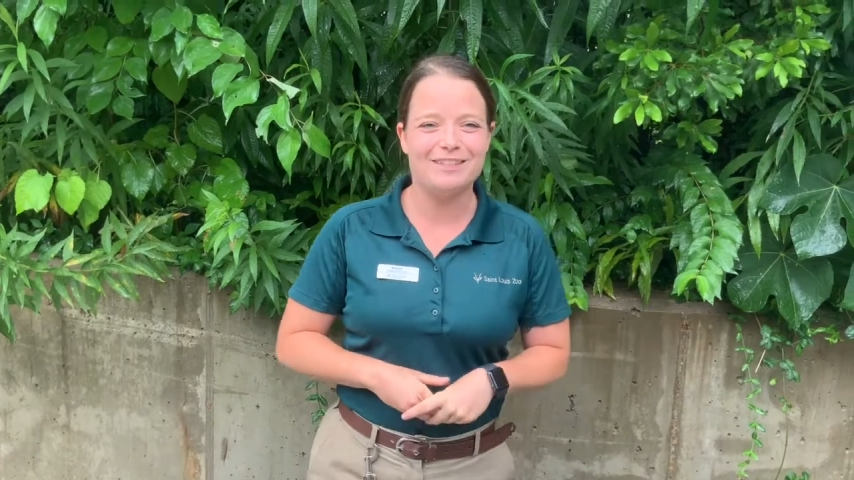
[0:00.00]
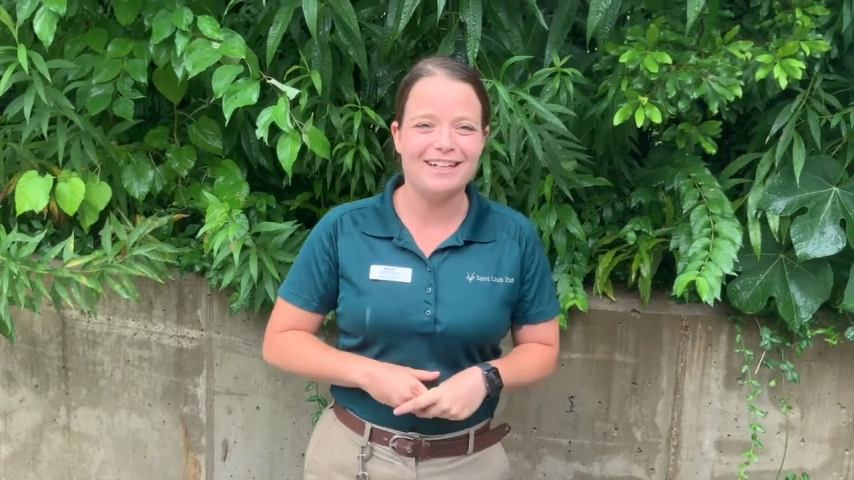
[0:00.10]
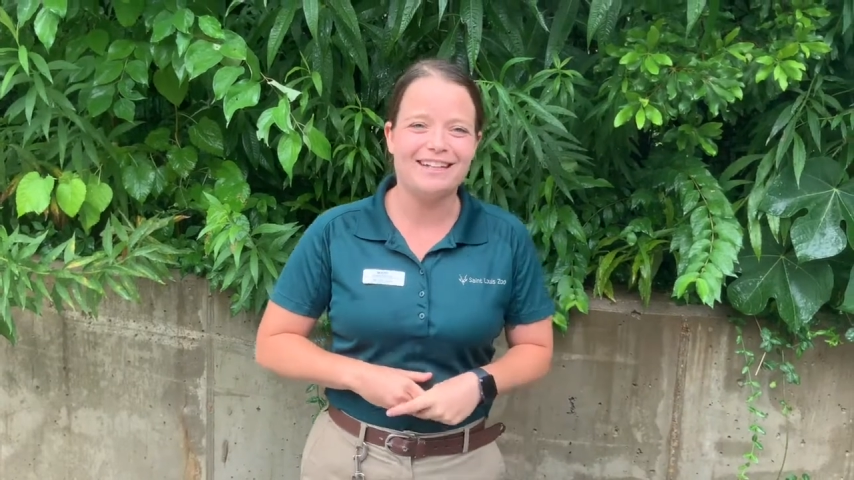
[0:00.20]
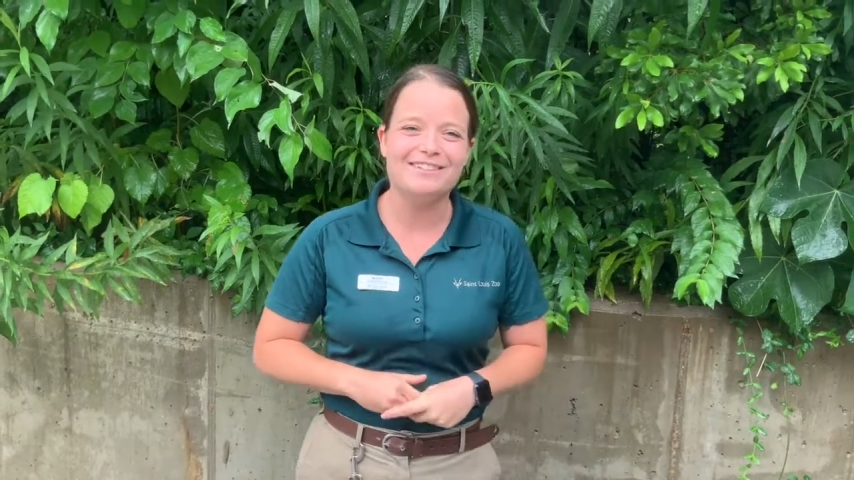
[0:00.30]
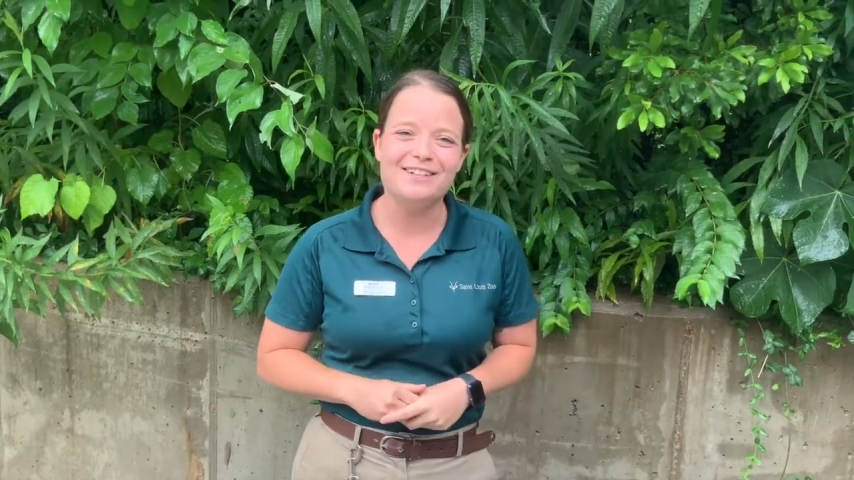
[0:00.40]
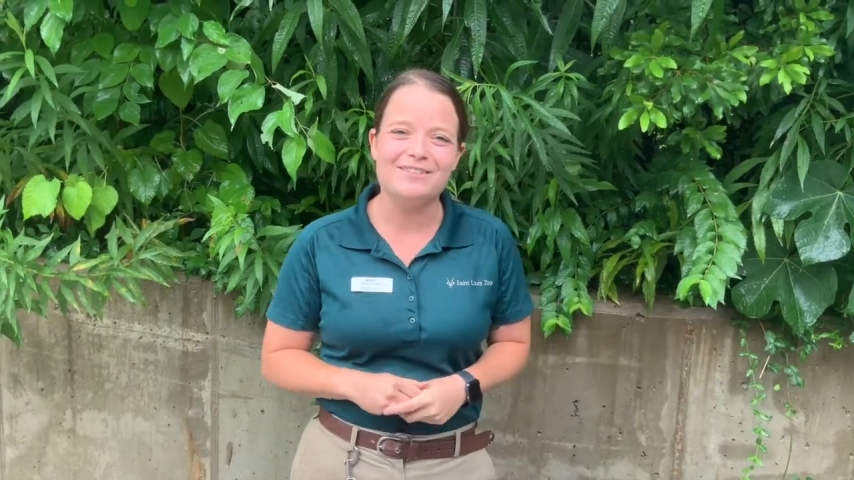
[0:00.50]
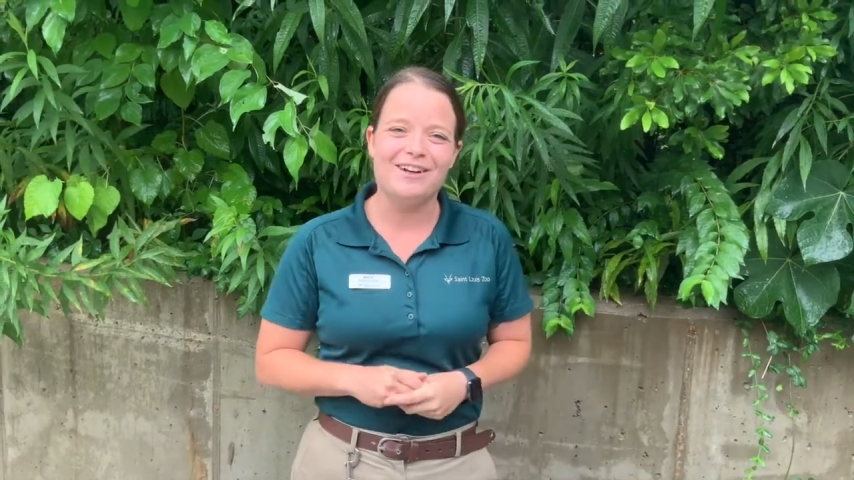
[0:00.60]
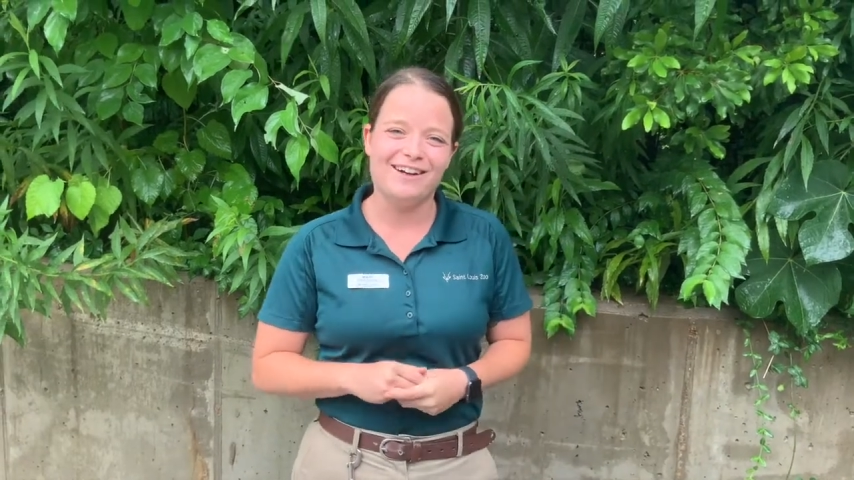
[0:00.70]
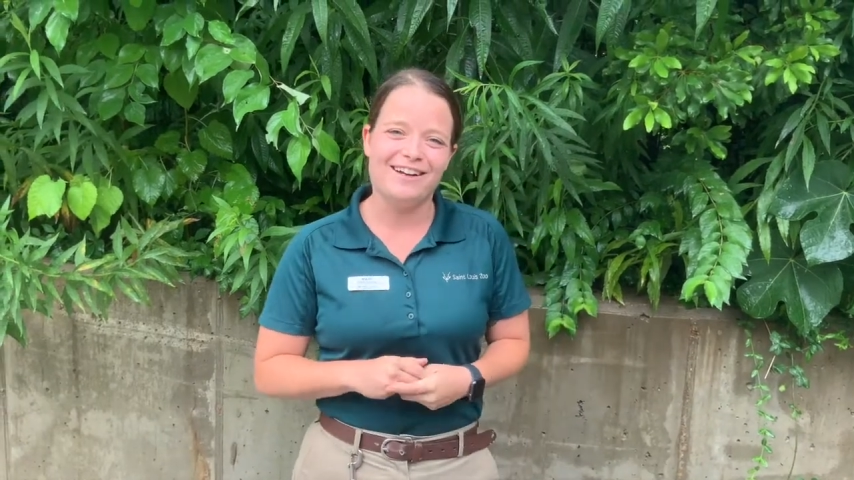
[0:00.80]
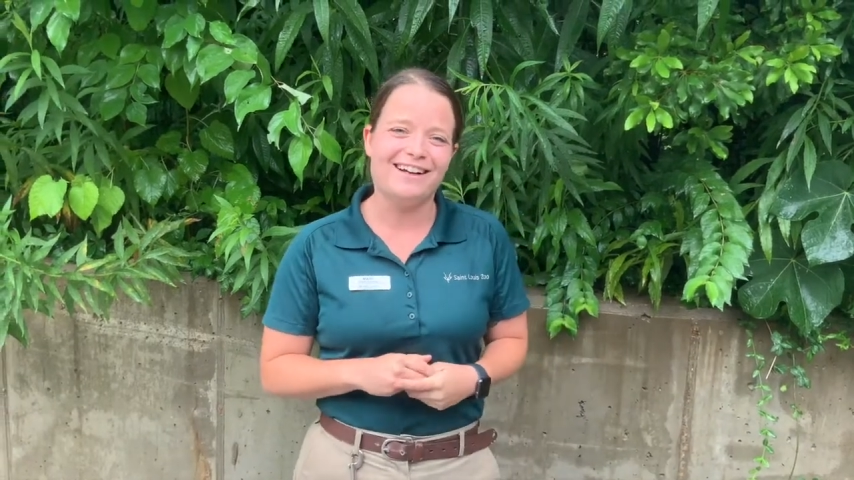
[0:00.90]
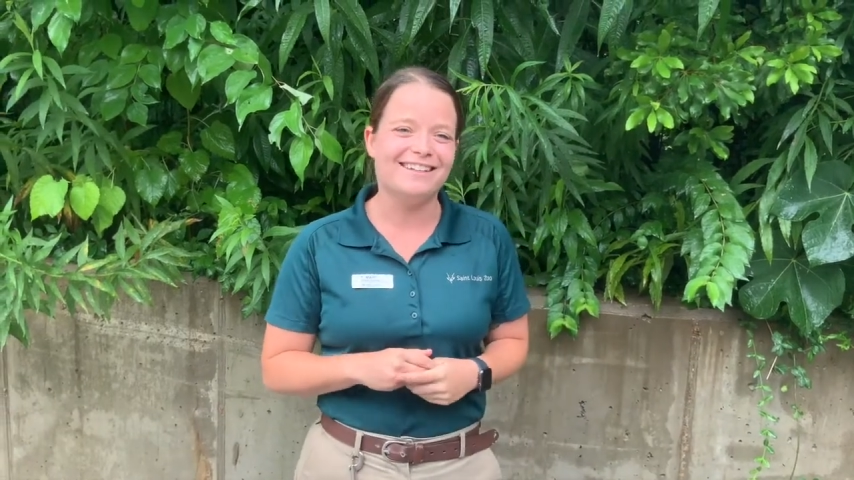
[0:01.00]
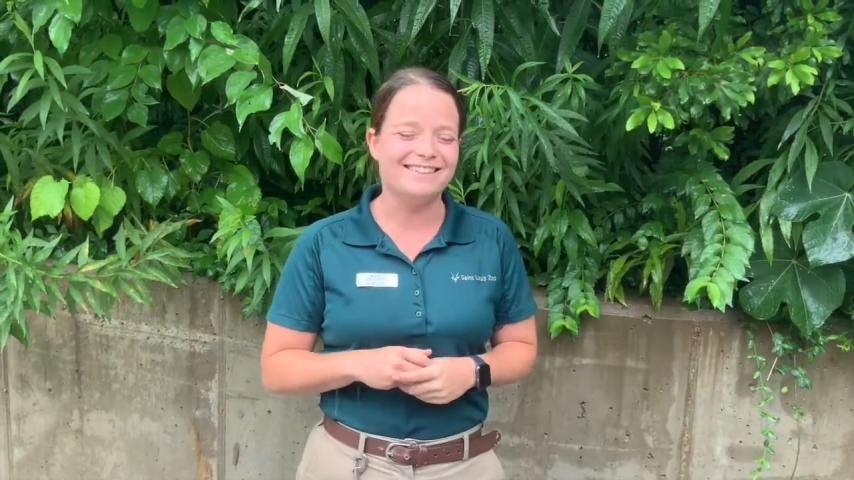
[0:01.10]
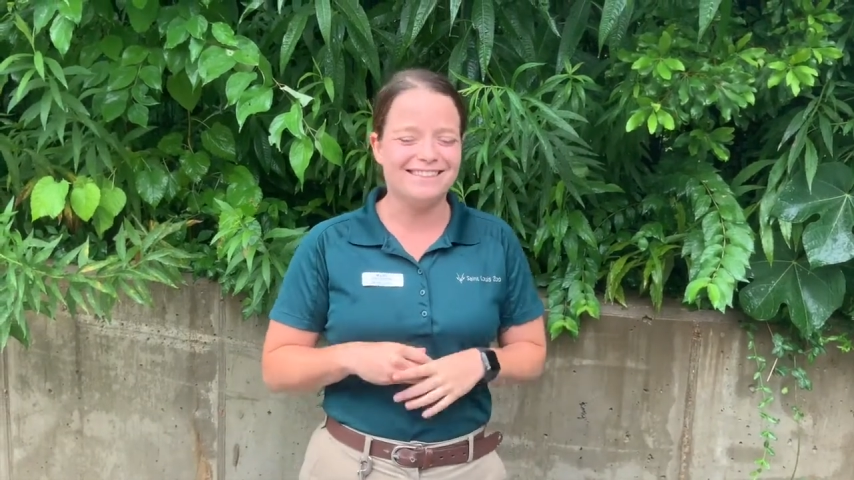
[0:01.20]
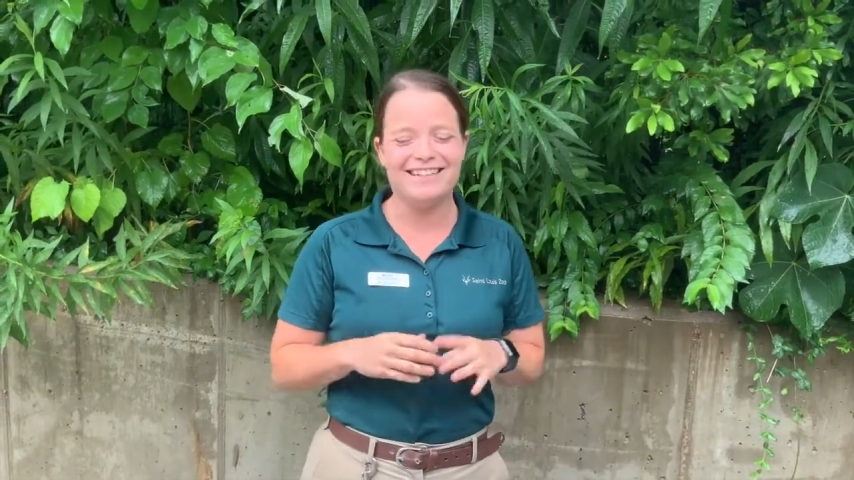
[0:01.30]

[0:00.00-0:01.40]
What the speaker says: I love a